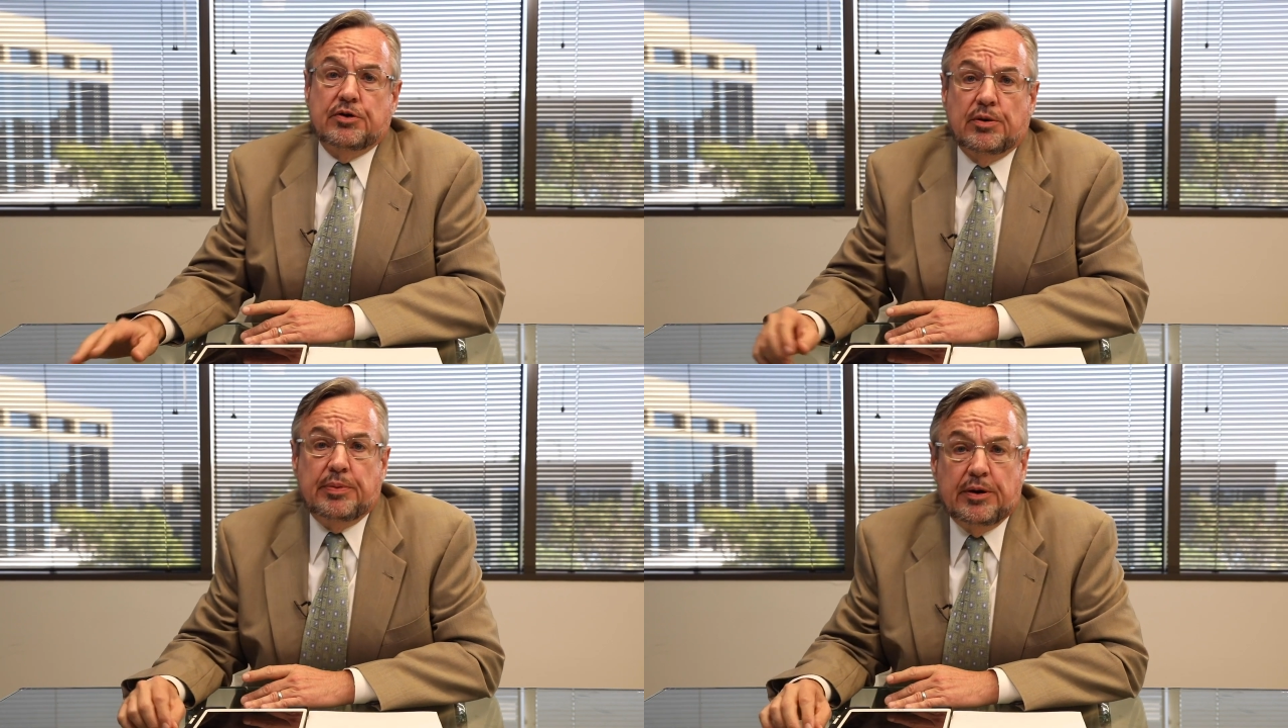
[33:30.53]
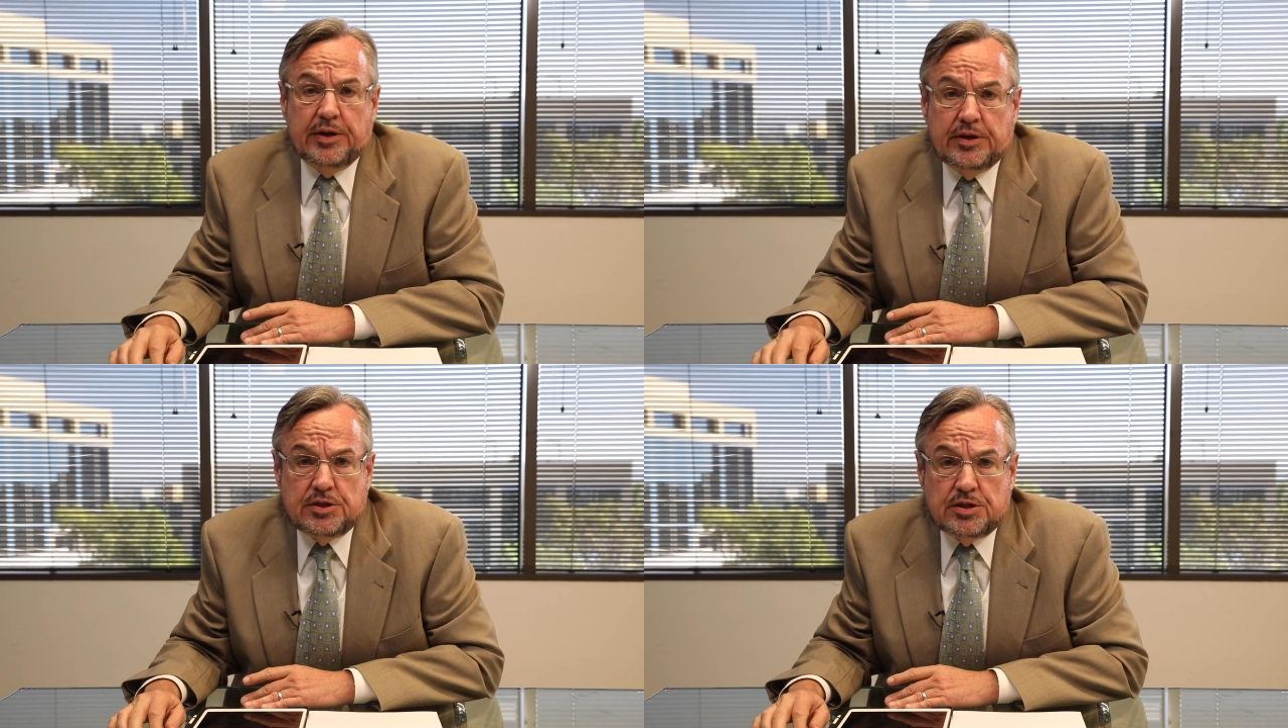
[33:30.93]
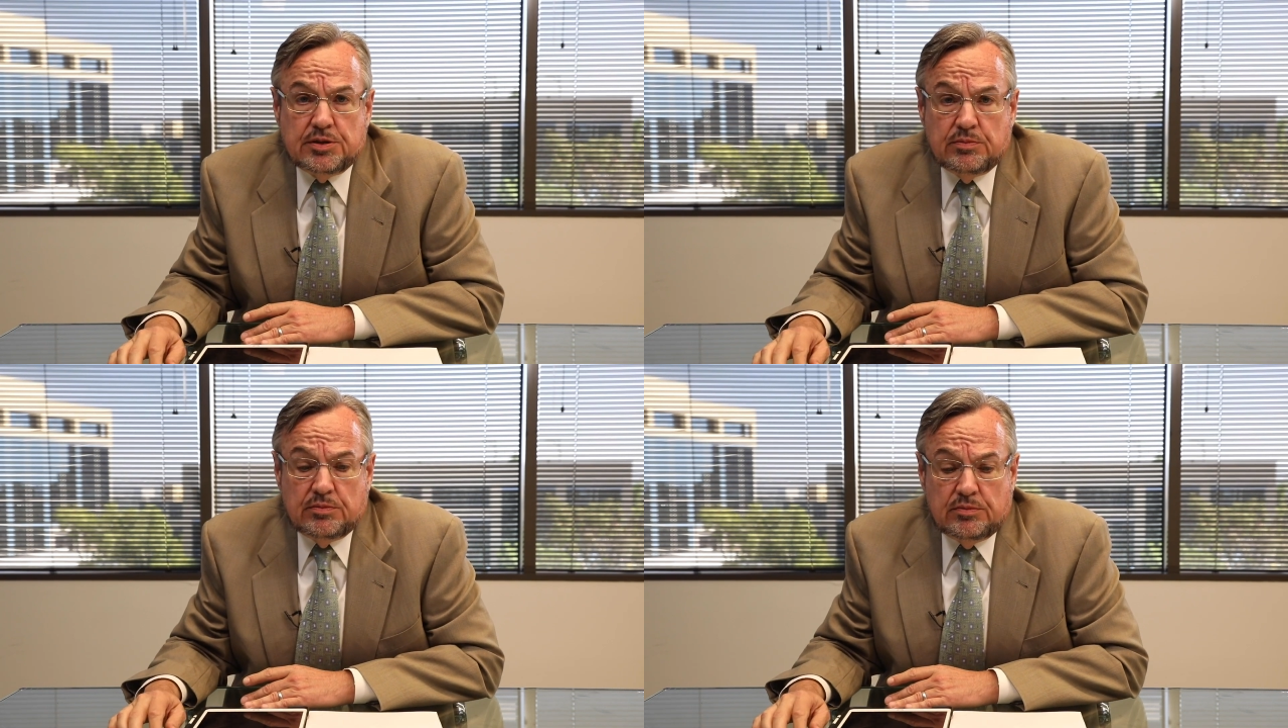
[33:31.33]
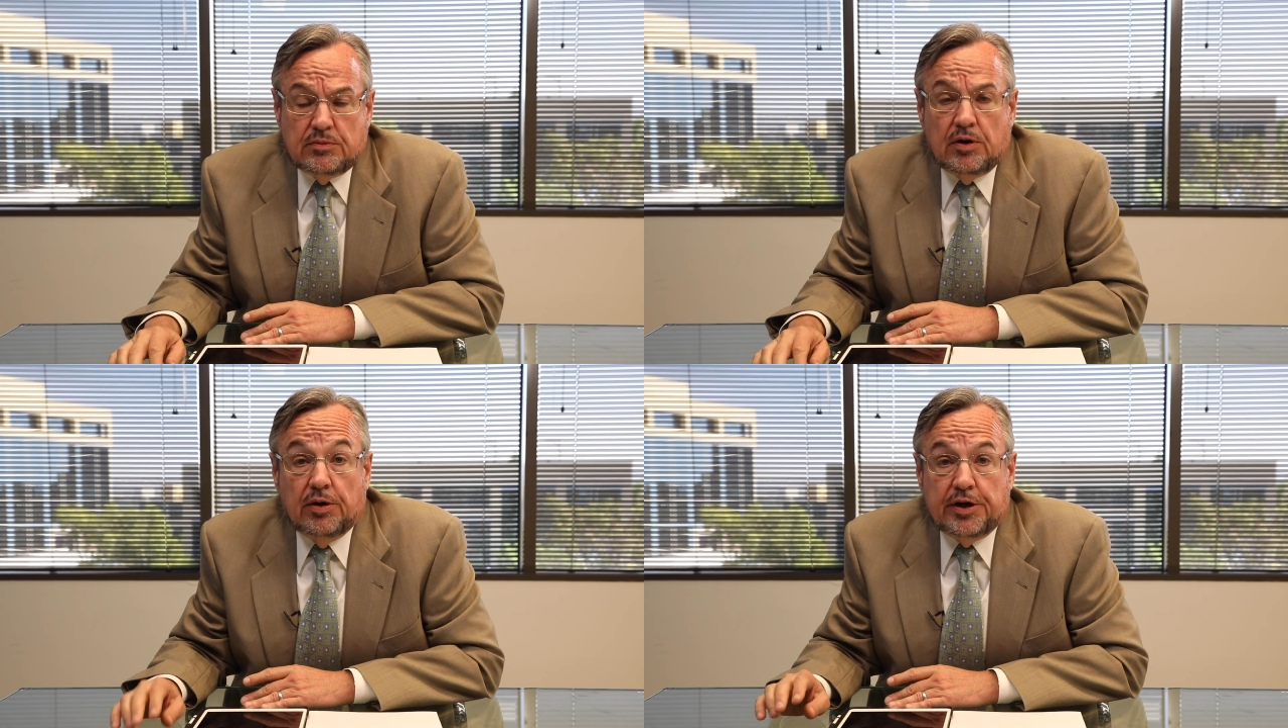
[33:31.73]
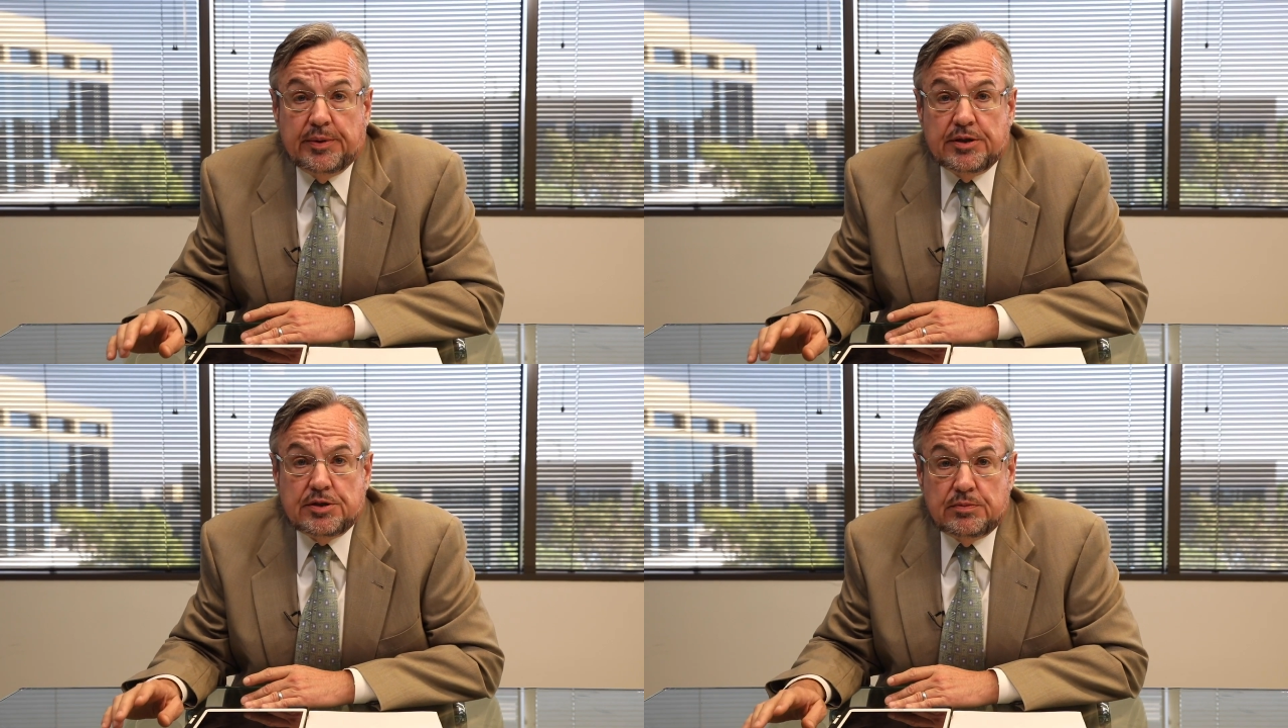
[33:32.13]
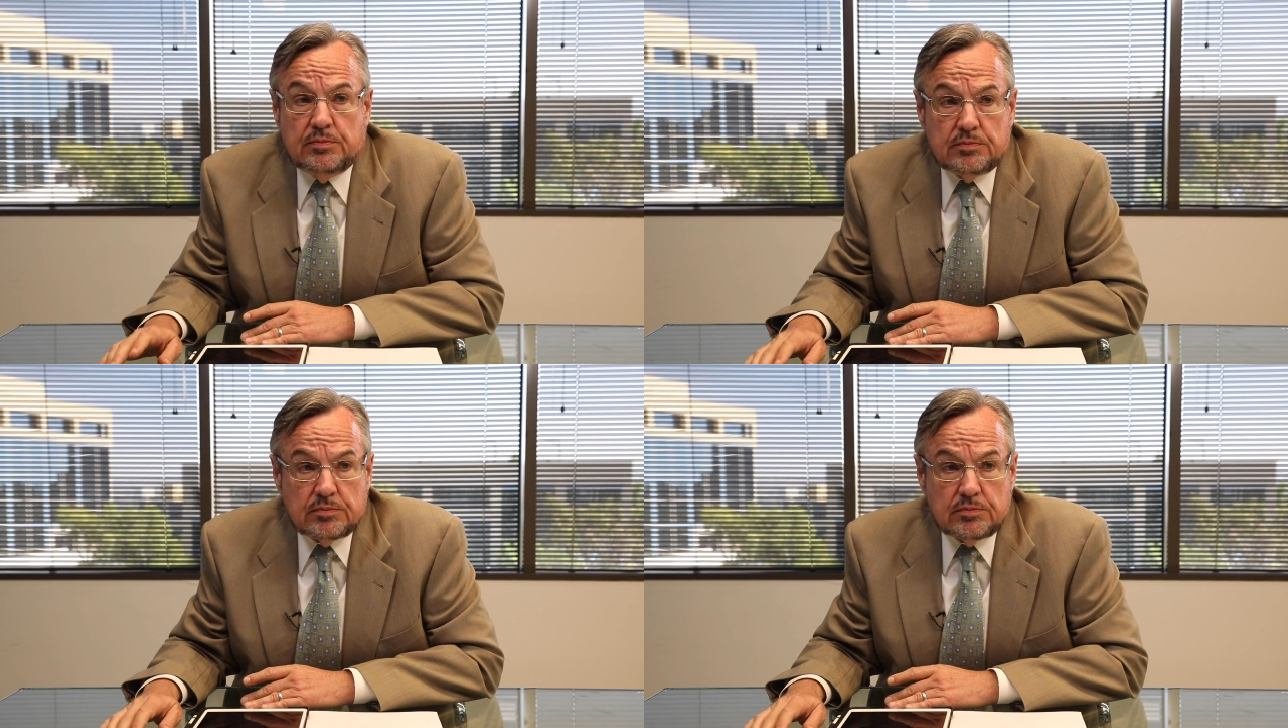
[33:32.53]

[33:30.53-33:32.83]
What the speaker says: your opponent's arguments.